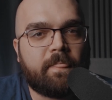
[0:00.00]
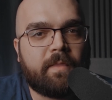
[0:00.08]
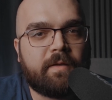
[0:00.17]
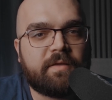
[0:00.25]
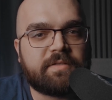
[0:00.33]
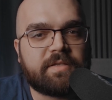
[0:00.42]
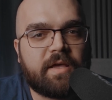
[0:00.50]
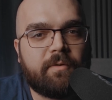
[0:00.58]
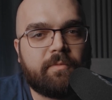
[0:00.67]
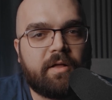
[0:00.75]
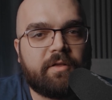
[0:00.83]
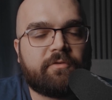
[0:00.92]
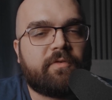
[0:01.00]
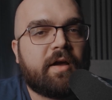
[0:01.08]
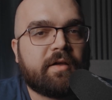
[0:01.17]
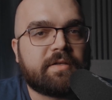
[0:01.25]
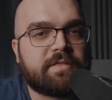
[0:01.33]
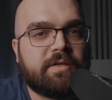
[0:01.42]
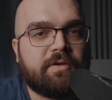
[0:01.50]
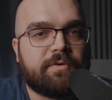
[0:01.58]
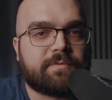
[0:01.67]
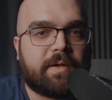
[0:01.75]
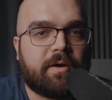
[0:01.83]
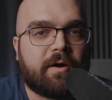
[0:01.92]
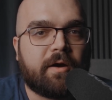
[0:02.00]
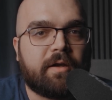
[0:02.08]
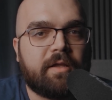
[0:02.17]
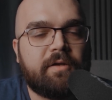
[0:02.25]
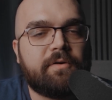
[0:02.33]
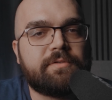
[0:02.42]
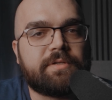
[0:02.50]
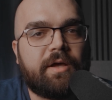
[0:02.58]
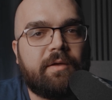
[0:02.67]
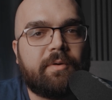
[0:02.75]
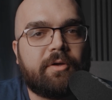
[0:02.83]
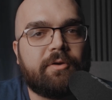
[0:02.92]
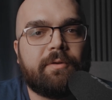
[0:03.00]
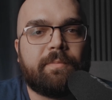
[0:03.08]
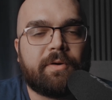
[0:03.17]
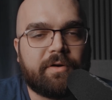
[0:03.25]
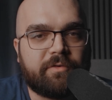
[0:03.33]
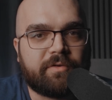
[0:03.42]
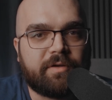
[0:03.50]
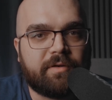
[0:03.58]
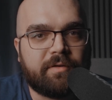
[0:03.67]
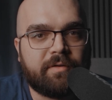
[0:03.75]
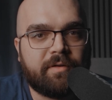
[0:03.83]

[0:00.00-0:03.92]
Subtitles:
And they say, well, it's fine because he knows my heart. He knows I am a good person.